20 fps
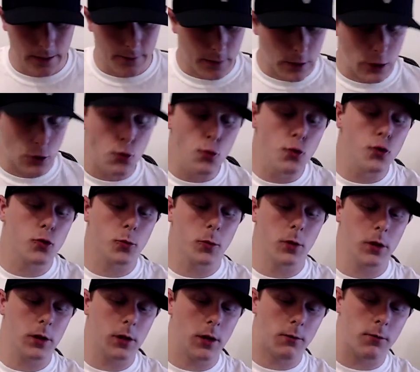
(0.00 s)
the
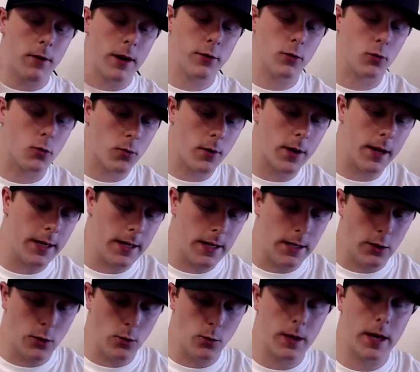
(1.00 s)
usual WrestleCrate
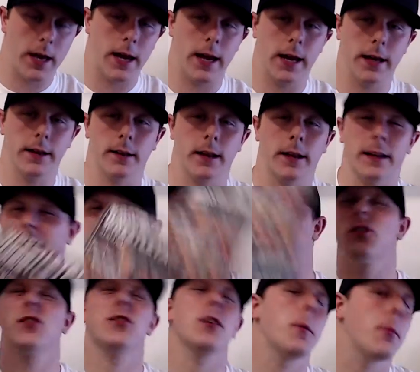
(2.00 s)
U K, like little
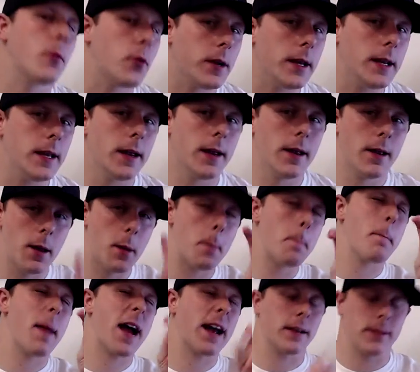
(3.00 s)
summary
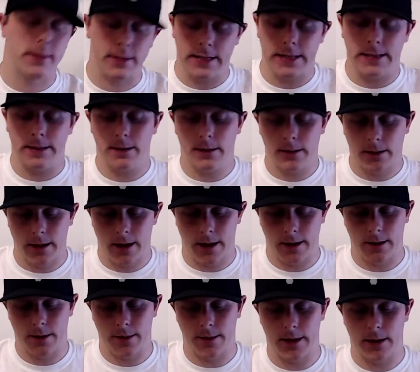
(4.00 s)
magazine kind
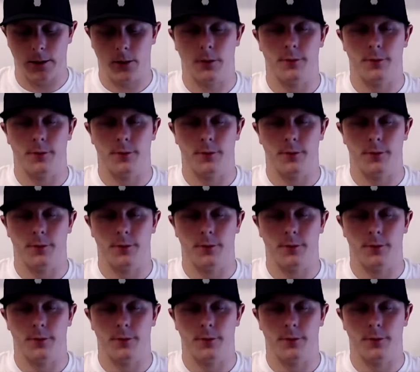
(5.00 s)
of thing. Got